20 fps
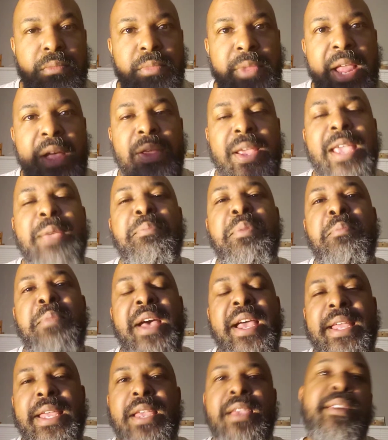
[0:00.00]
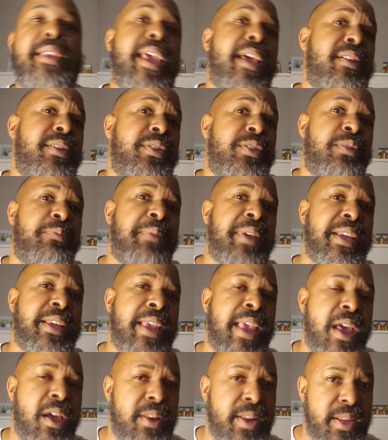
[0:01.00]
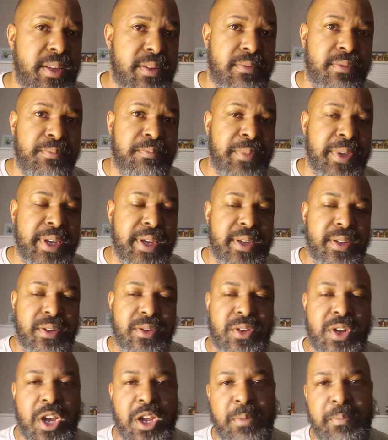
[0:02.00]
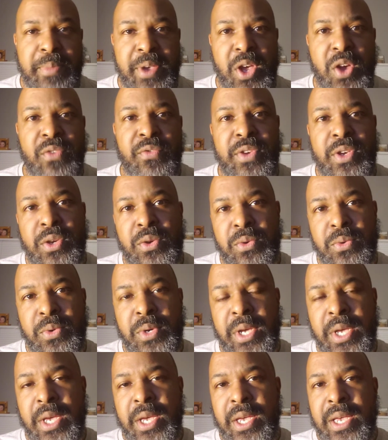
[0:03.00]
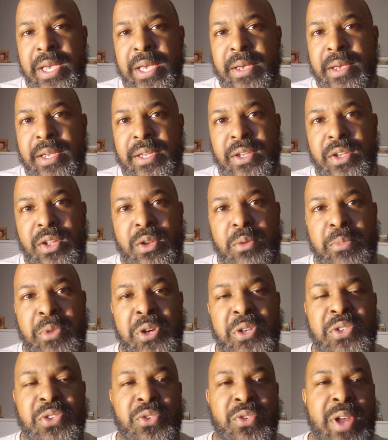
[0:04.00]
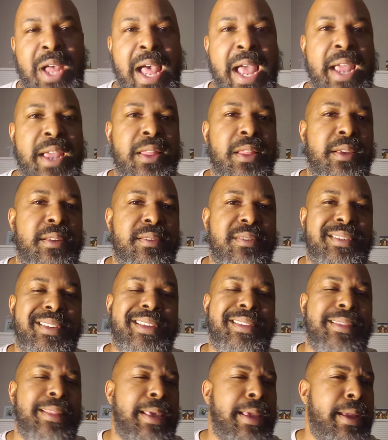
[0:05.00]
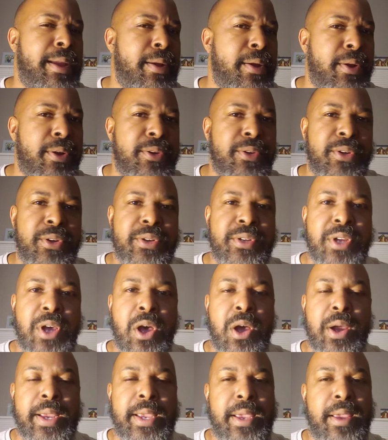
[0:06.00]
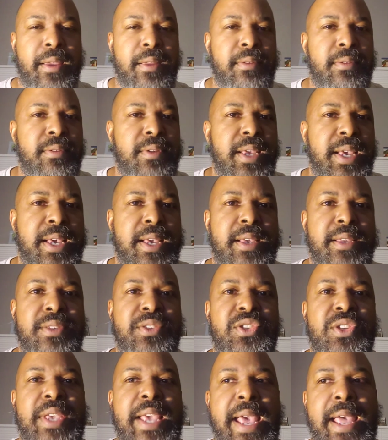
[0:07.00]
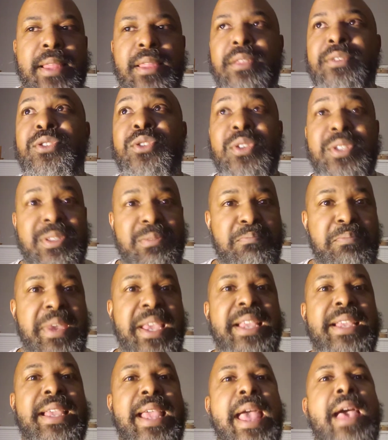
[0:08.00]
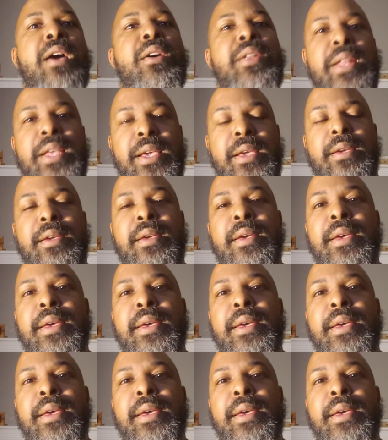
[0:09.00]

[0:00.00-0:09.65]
Now, keep in mind, King County is a big county. You're talking Bellevue, you know, Mercer Island's in there. You're talking Seattle. So it's a big county.